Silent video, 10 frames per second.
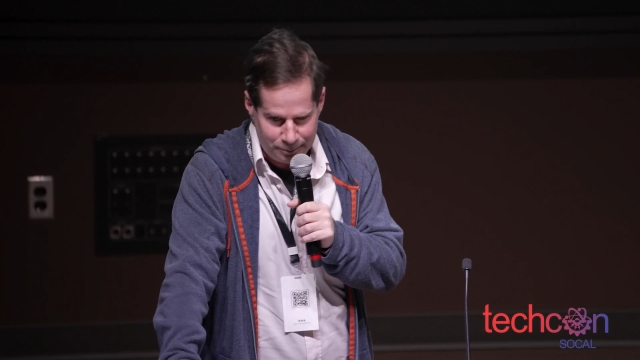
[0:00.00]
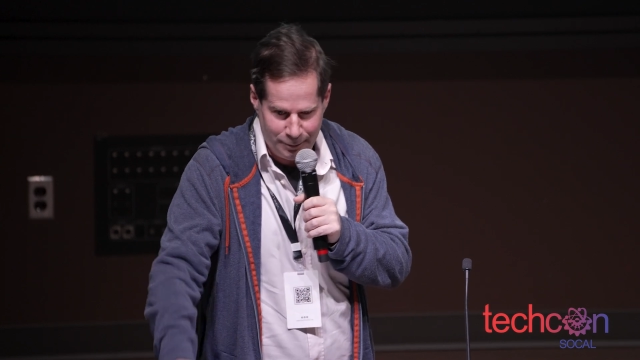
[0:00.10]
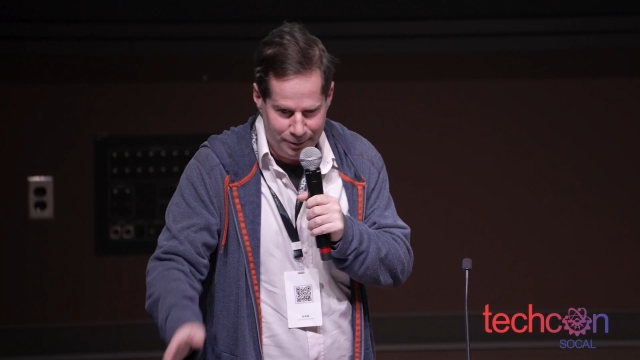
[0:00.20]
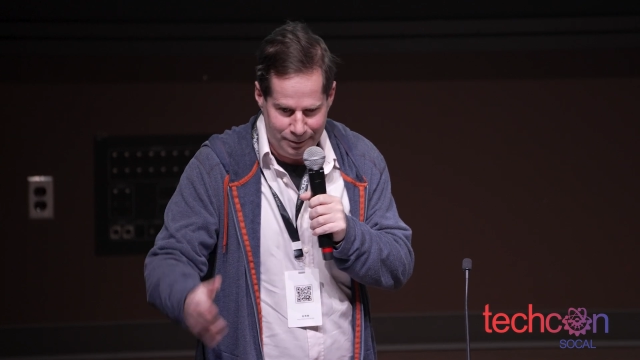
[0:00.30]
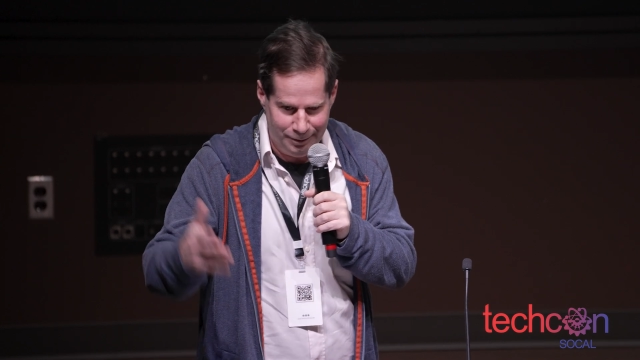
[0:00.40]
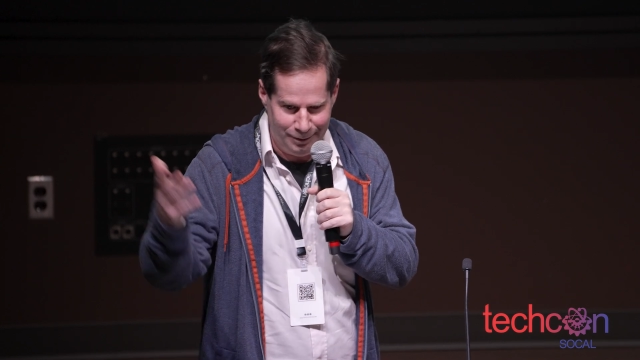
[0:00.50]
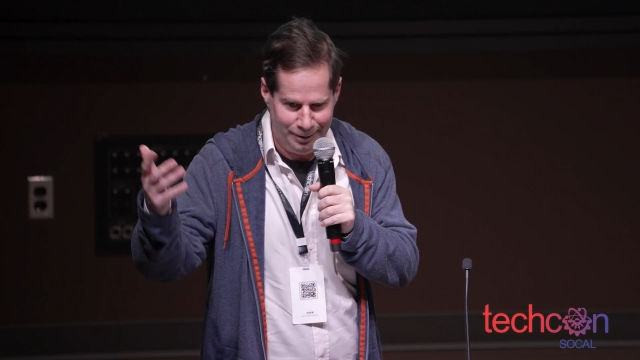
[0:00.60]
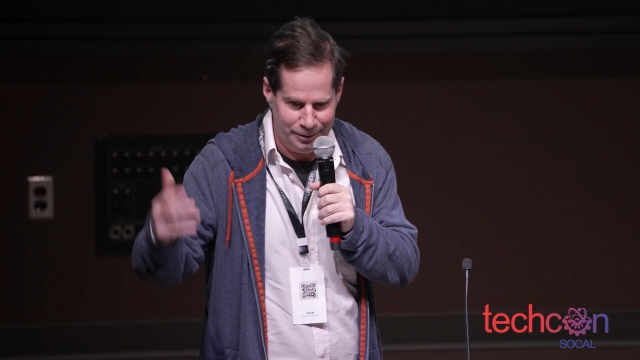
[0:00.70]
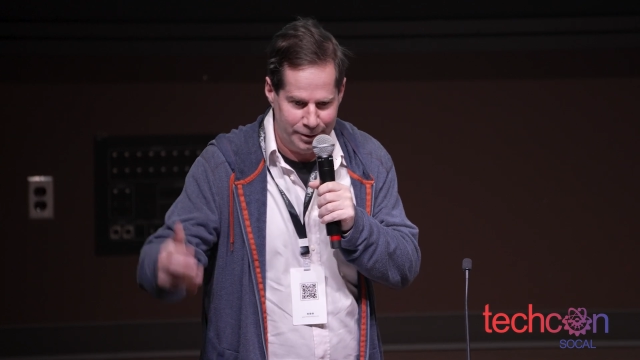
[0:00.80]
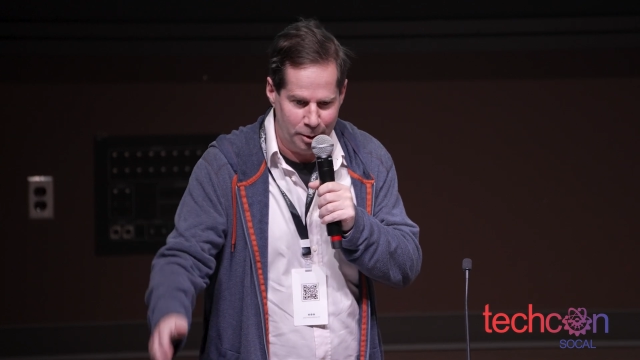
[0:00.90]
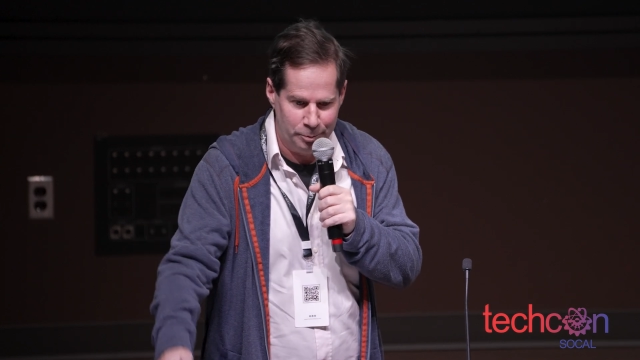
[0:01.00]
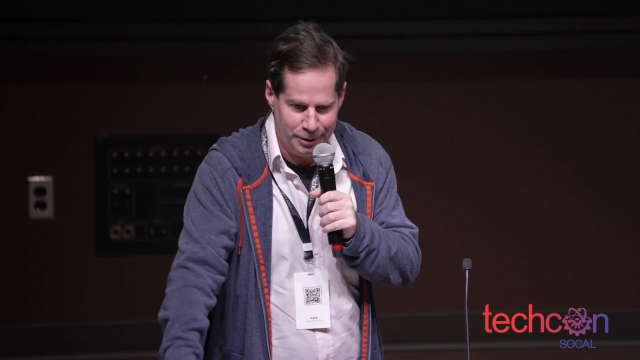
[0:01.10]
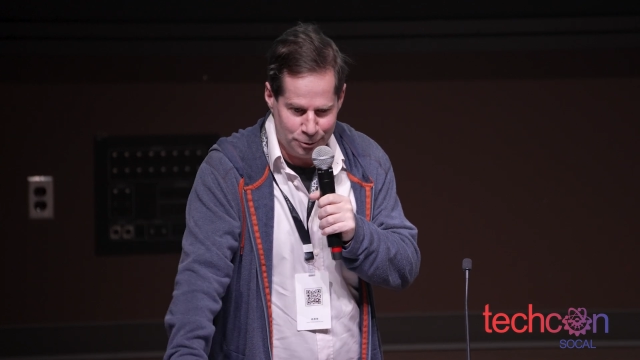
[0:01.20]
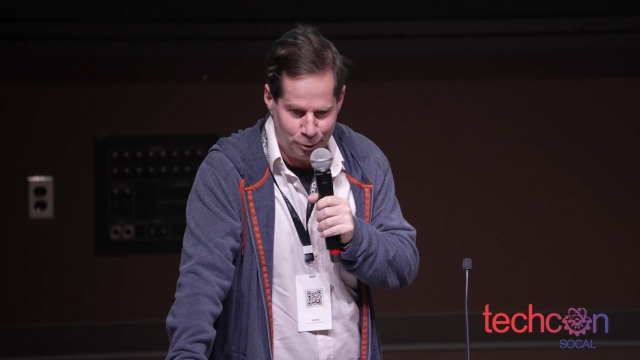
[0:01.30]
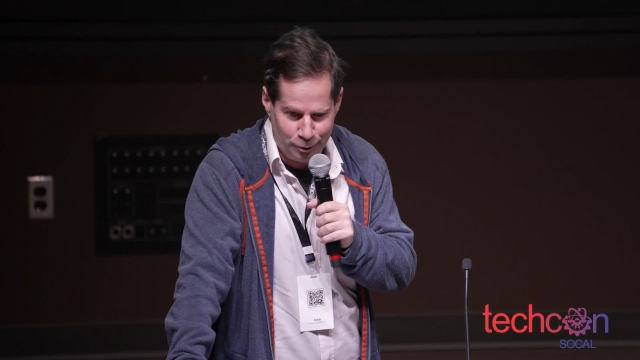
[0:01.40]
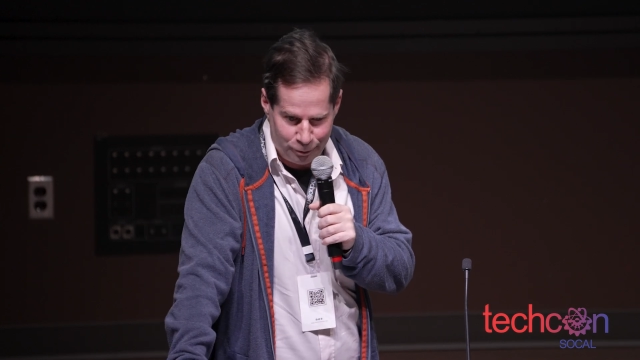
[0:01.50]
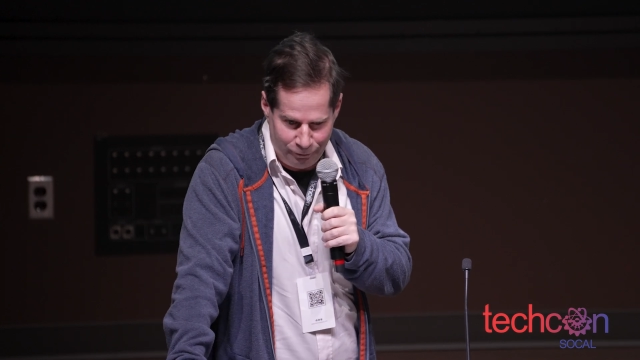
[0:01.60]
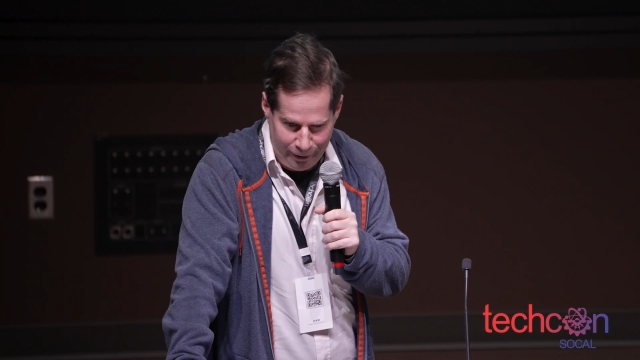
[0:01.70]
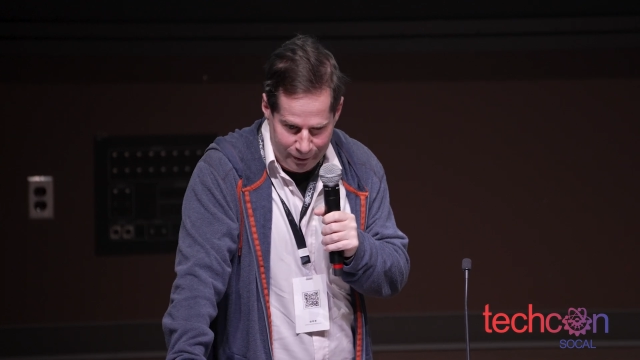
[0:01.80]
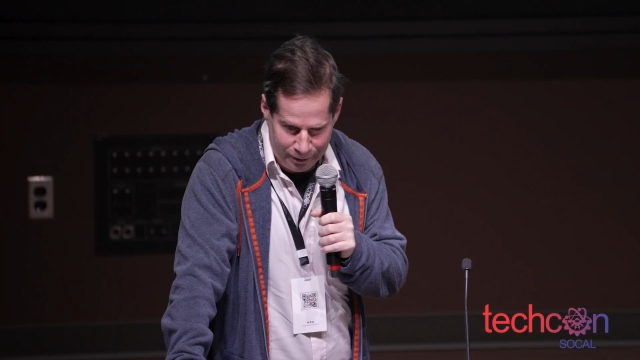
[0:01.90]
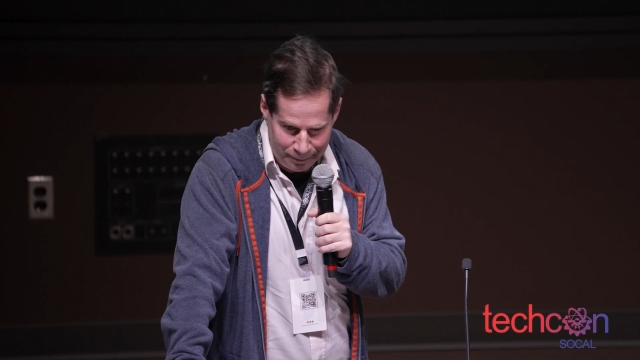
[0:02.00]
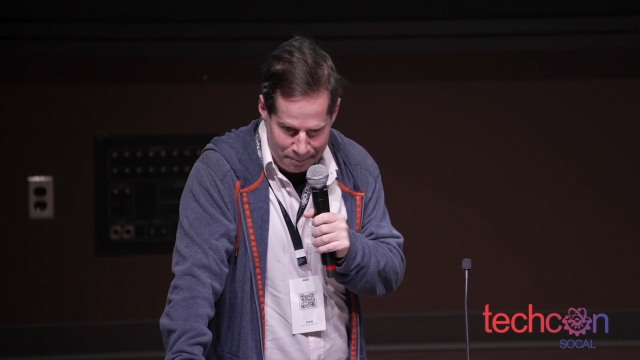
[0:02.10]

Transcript: The company is going to fail.